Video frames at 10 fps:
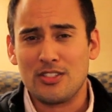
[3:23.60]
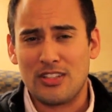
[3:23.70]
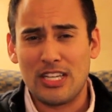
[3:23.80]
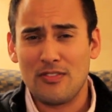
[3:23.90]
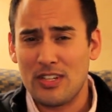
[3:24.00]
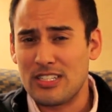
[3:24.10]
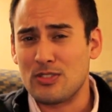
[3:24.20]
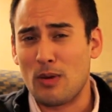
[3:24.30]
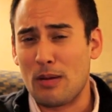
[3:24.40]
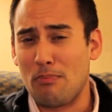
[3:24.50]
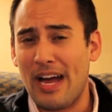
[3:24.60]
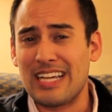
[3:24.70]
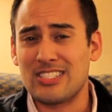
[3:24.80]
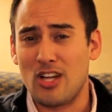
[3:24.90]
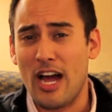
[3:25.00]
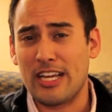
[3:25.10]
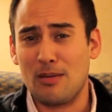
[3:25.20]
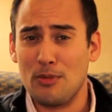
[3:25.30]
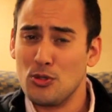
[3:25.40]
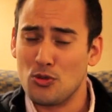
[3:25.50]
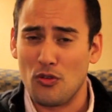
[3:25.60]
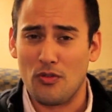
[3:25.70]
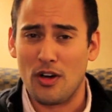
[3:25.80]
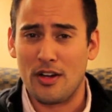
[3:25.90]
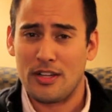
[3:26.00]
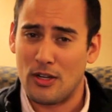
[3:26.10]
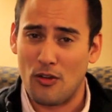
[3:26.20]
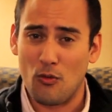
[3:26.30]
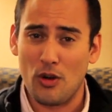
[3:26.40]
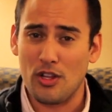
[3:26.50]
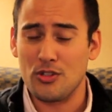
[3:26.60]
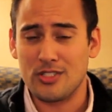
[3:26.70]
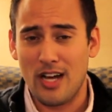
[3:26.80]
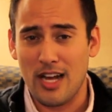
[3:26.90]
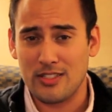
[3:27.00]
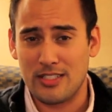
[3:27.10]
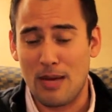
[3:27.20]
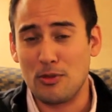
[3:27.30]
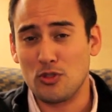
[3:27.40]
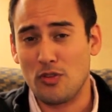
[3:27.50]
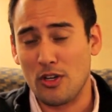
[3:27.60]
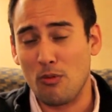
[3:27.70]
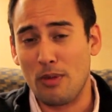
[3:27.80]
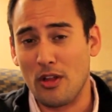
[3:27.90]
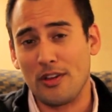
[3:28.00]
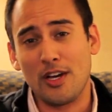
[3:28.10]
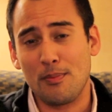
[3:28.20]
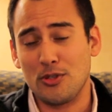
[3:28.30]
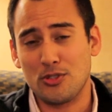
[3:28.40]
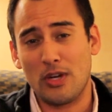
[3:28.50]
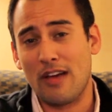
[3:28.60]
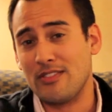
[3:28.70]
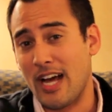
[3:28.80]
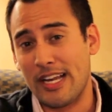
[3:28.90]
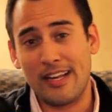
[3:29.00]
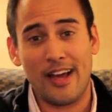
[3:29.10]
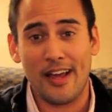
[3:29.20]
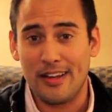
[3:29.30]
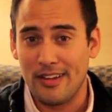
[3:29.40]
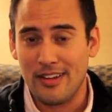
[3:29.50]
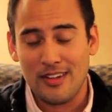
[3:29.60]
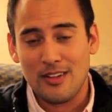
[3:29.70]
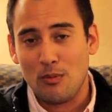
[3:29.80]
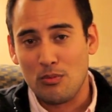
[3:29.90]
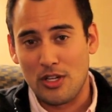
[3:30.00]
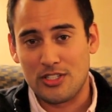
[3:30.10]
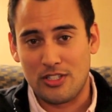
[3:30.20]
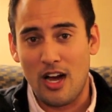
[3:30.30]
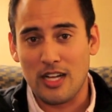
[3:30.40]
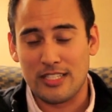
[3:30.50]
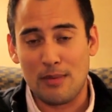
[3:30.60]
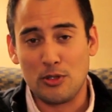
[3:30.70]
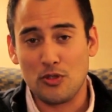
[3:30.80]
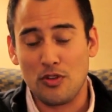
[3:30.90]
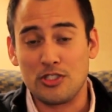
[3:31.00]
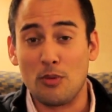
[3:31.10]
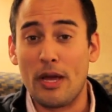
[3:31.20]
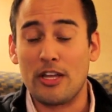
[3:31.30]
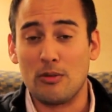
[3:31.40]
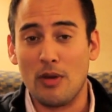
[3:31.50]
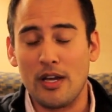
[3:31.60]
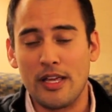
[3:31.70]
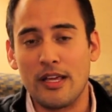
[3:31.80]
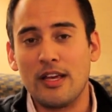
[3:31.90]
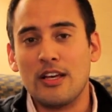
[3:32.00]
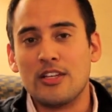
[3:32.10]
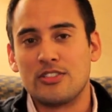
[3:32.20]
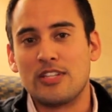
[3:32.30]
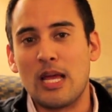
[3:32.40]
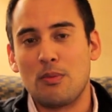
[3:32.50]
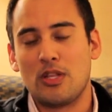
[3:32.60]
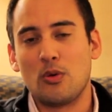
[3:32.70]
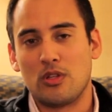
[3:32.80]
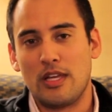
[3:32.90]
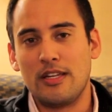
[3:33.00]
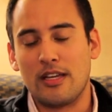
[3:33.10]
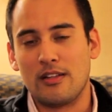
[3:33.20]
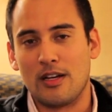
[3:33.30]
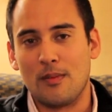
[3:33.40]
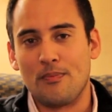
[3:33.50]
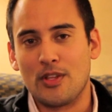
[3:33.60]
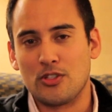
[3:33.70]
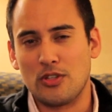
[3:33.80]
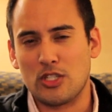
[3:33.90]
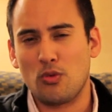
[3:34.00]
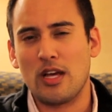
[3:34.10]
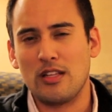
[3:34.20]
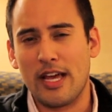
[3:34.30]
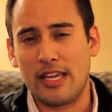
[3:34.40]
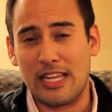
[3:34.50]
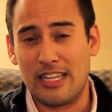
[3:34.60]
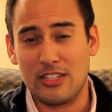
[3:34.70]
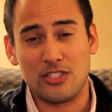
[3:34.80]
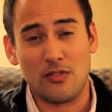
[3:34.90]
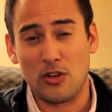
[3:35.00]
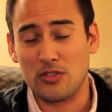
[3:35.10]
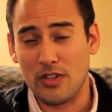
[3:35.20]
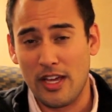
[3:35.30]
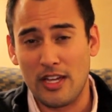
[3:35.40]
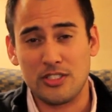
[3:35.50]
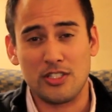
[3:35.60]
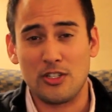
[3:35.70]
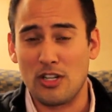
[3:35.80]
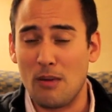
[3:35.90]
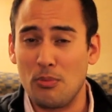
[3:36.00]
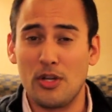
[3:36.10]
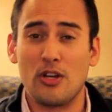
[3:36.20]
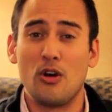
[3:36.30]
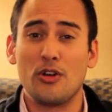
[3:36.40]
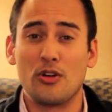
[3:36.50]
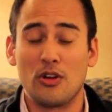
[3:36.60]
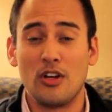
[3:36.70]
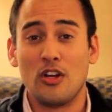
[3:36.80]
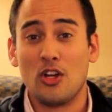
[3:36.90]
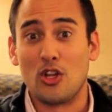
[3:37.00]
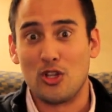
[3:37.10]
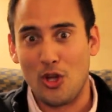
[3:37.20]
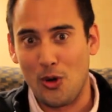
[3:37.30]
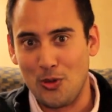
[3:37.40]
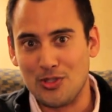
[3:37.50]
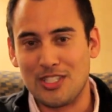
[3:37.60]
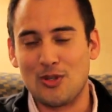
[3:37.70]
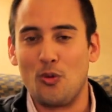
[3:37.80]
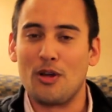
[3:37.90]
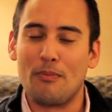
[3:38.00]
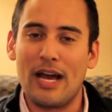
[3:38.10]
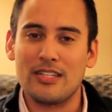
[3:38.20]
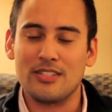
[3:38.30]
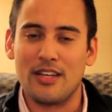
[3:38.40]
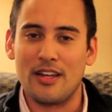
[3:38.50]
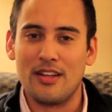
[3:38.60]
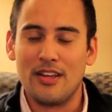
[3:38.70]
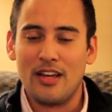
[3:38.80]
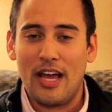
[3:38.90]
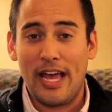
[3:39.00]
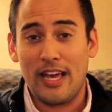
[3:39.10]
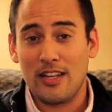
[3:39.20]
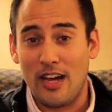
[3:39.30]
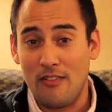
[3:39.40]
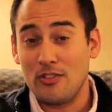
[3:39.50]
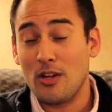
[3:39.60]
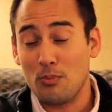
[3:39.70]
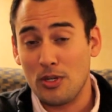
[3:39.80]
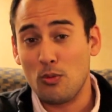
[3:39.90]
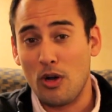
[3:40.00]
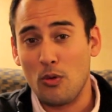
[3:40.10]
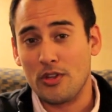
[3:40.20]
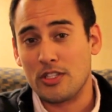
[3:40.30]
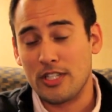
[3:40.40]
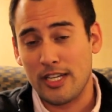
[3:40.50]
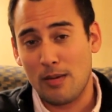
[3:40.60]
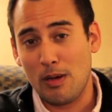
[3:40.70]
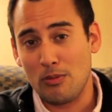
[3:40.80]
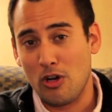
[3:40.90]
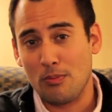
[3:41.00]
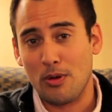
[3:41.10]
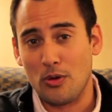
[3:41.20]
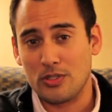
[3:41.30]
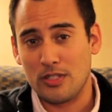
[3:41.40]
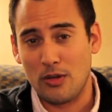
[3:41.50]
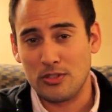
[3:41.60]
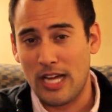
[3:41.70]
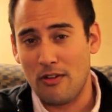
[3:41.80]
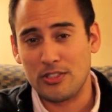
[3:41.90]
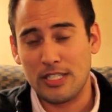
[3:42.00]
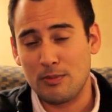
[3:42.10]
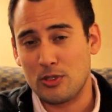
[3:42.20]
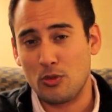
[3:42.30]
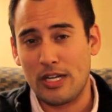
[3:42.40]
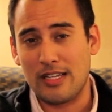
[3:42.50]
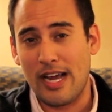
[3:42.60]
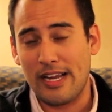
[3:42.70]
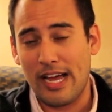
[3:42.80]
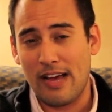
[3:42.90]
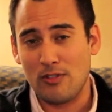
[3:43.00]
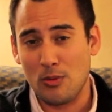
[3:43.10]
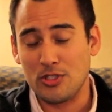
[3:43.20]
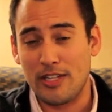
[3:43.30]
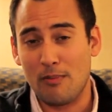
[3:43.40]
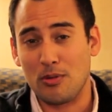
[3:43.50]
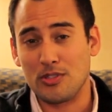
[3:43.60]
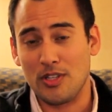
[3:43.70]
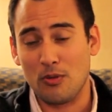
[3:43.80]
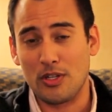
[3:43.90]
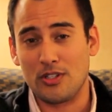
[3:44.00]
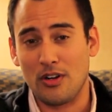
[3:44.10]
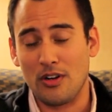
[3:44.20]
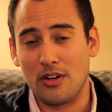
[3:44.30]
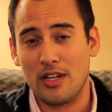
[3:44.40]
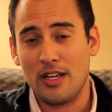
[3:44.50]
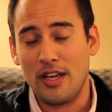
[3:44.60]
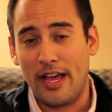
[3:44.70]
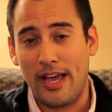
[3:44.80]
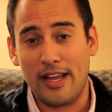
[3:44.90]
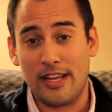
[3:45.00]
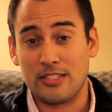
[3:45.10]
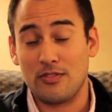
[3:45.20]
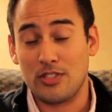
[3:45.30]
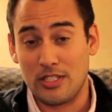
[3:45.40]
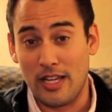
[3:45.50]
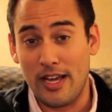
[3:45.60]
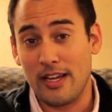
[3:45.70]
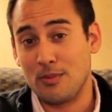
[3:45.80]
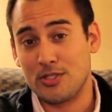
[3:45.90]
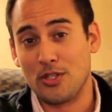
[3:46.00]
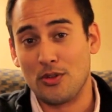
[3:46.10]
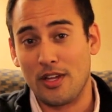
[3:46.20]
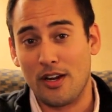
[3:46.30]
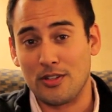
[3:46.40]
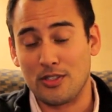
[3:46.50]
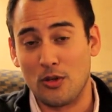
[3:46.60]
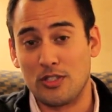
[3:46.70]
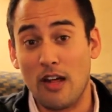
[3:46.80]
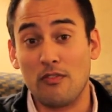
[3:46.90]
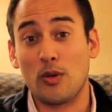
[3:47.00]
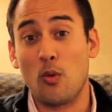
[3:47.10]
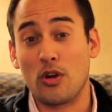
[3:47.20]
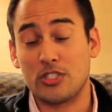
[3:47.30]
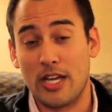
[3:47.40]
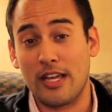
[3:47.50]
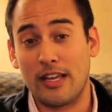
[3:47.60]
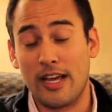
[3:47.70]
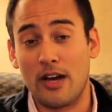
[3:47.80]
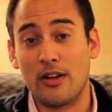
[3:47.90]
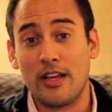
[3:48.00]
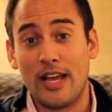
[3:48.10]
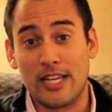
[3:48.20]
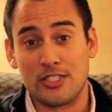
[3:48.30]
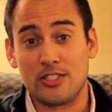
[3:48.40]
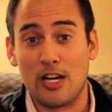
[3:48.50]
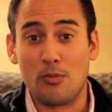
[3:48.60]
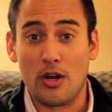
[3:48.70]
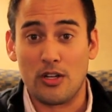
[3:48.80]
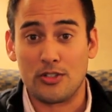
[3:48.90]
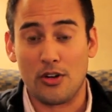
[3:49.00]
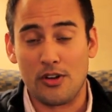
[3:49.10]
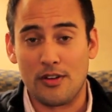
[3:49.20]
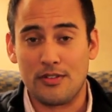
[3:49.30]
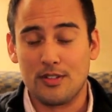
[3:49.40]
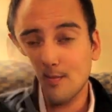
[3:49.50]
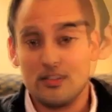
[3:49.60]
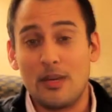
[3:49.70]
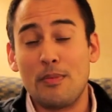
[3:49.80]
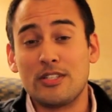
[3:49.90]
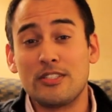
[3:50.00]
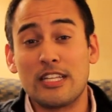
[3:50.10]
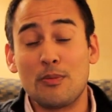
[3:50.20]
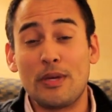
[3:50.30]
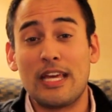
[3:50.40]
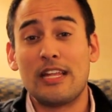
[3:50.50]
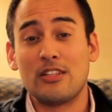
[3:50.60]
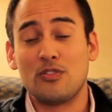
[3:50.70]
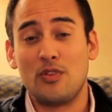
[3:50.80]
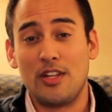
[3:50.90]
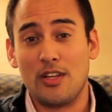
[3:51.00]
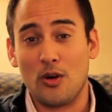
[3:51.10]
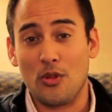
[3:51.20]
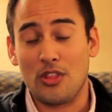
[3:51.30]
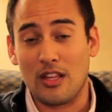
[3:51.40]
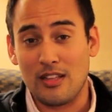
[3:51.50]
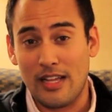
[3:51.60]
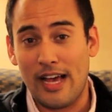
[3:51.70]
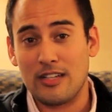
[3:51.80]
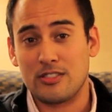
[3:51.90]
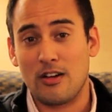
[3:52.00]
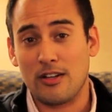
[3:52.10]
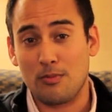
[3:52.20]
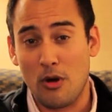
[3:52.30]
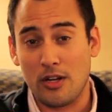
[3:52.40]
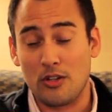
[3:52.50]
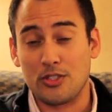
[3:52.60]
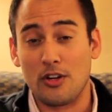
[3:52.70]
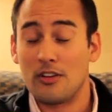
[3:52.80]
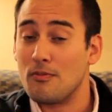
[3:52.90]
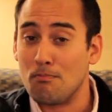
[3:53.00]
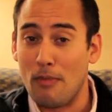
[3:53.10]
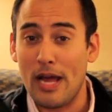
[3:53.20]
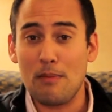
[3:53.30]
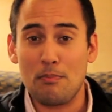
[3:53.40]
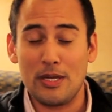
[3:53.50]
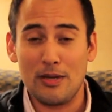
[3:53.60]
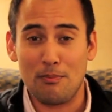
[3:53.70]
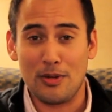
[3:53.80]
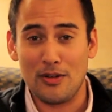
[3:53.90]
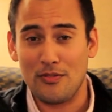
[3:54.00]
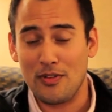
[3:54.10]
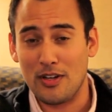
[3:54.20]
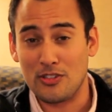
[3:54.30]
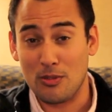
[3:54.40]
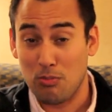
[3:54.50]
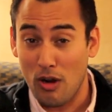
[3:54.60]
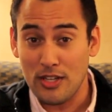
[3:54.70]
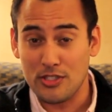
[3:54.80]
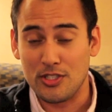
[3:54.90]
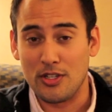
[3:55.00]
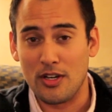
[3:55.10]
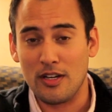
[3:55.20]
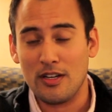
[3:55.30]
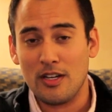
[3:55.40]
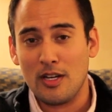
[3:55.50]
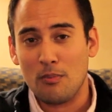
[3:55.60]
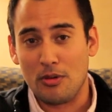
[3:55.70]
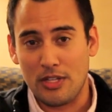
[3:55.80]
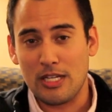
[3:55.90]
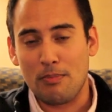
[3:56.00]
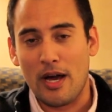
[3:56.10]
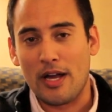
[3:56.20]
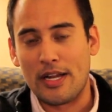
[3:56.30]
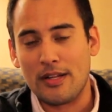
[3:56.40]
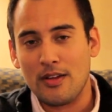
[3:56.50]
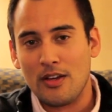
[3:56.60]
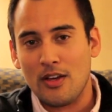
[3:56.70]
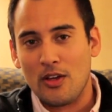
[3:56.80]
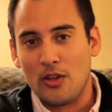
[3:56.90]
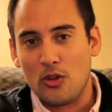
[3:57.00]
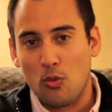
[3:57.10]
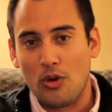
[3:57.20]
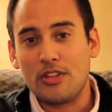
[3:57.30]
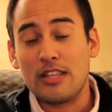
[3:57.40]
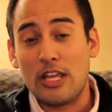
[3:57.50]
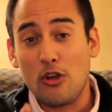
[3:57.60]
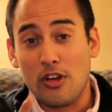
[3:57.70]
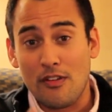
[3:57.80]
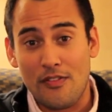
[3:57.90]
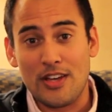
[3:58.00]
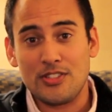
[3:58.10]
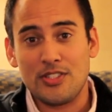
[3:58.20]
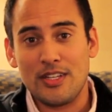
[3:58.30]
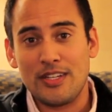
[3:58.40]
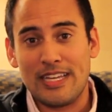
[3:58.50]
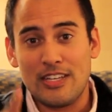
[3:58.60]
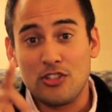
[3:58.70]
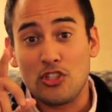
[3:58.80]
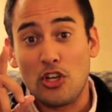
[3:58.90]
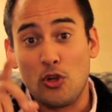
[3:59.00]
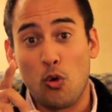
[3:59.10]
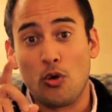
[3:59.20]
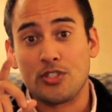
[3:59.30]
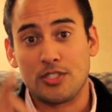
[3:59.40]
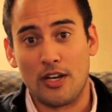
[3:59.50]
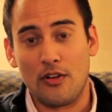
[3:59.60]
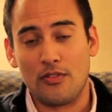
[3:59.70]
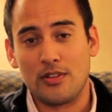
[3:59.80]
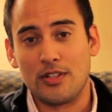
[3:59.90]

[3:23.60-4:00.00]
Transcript: Think of it as like buying stock in a mutual fund. You know, if one of those stocks in that mutual fund go belly up, you still have ninety-nine plus stocks in that mutual fund still making you money. Same thing with Lending Club. So that's why I like it. It is diversification. You're not putting all your loans into one basket. And I've done pretty well with it. Check out my blog post. I was averaging between nine point five, almost ten percent return. And as of today, I'm still there. So definitely worth checking out as a stock market alternative. Now, as I mentioned at the beginning of this video, the last stock market alternative might be a bit of a surprise to you, but think about it. The one thing that you can invest in is yourself.